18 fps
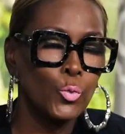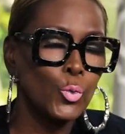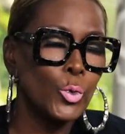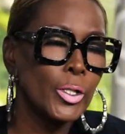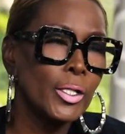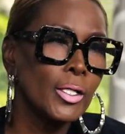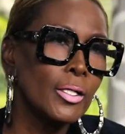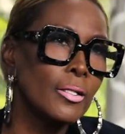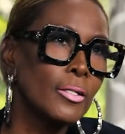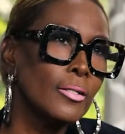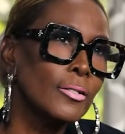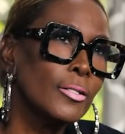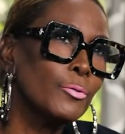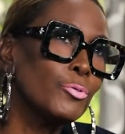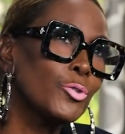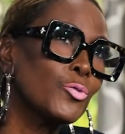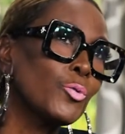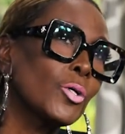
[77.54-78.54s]
Well, it
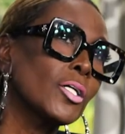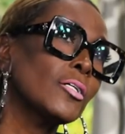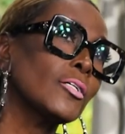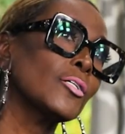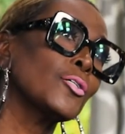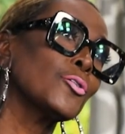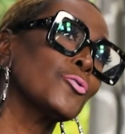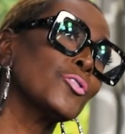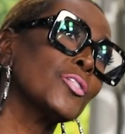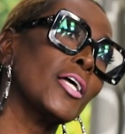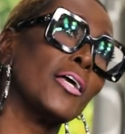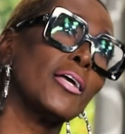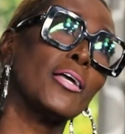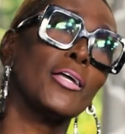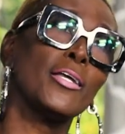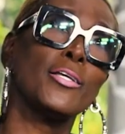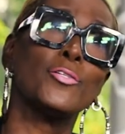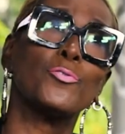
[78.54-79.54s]
was one of those
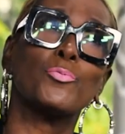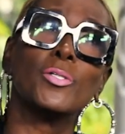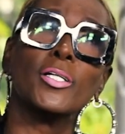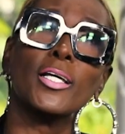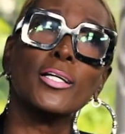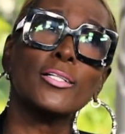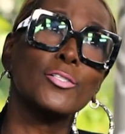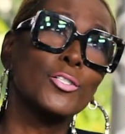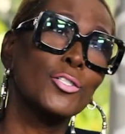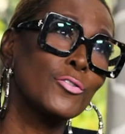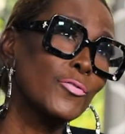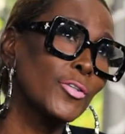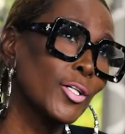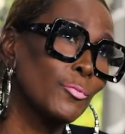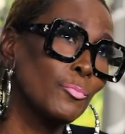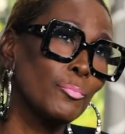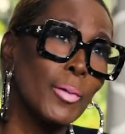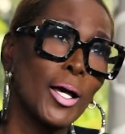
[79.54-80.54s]
days when I just
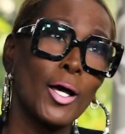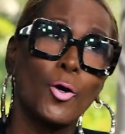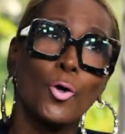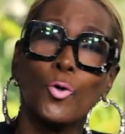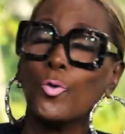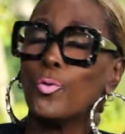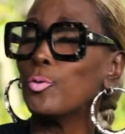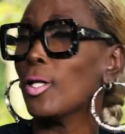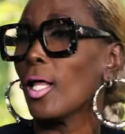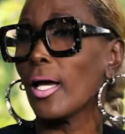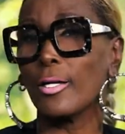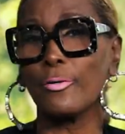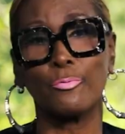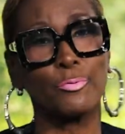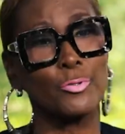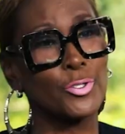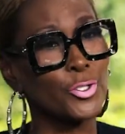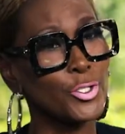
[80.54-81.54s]
felt my whole
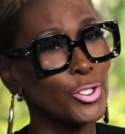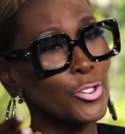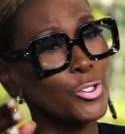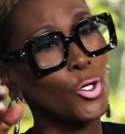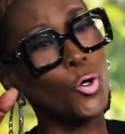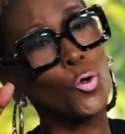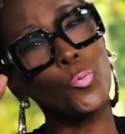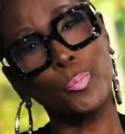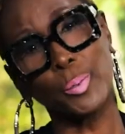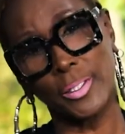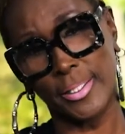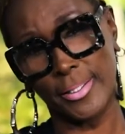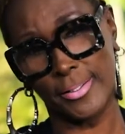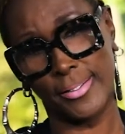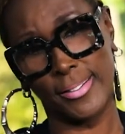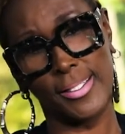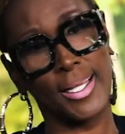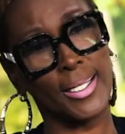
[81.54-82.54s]
life was just
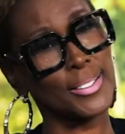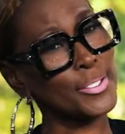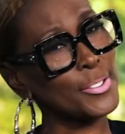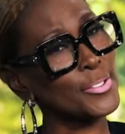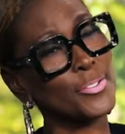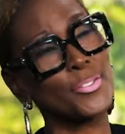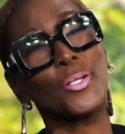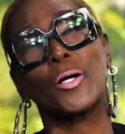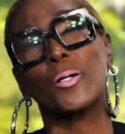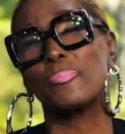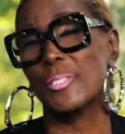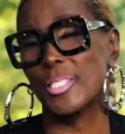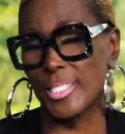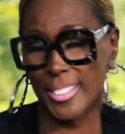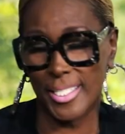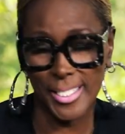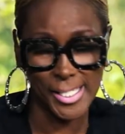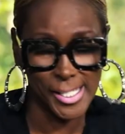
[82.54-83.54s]
hopeless, and I'm just
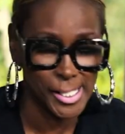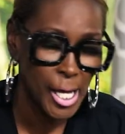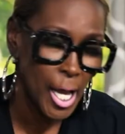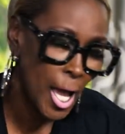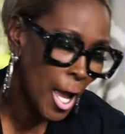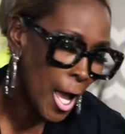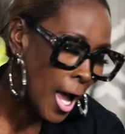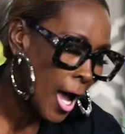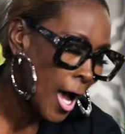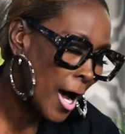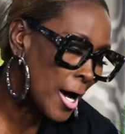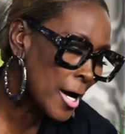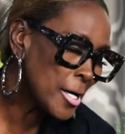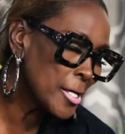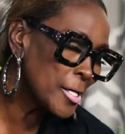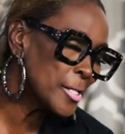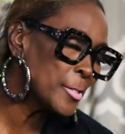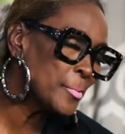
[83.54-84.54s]
kidding.
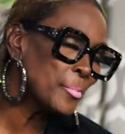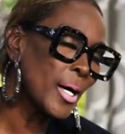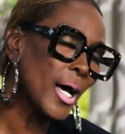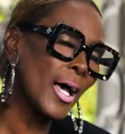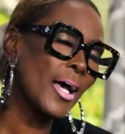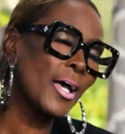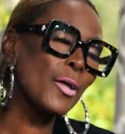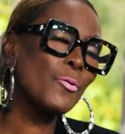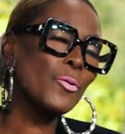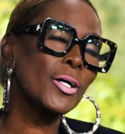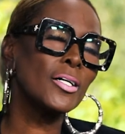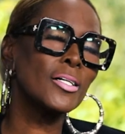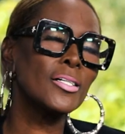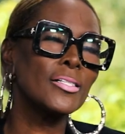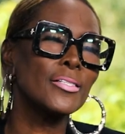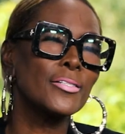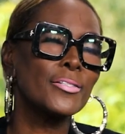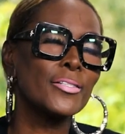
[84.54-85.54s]

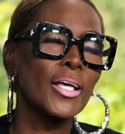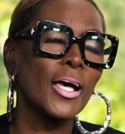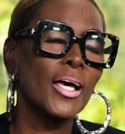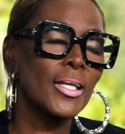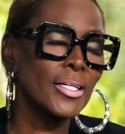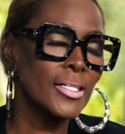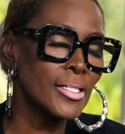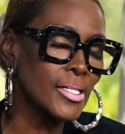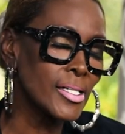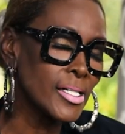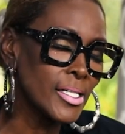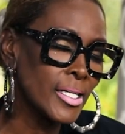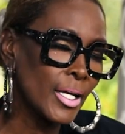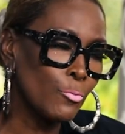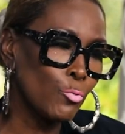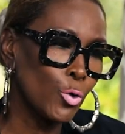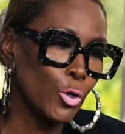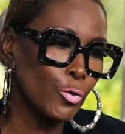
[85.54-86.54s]
I decided I
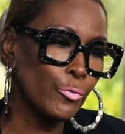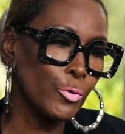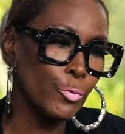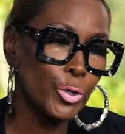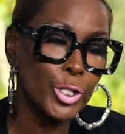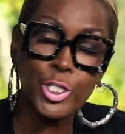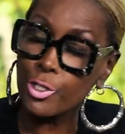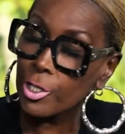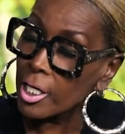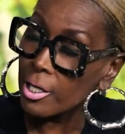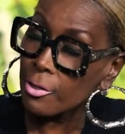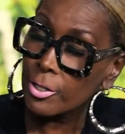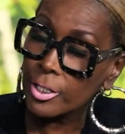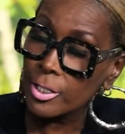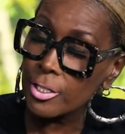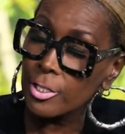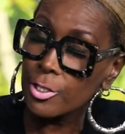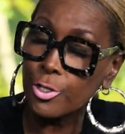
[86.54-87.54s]
had worked for Richard
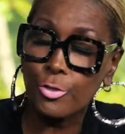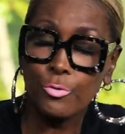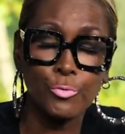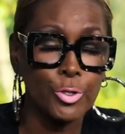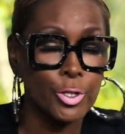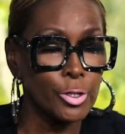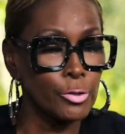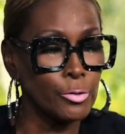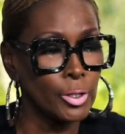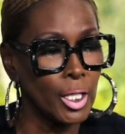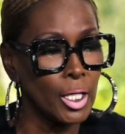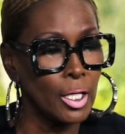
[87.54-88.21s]
Arrington Jr.,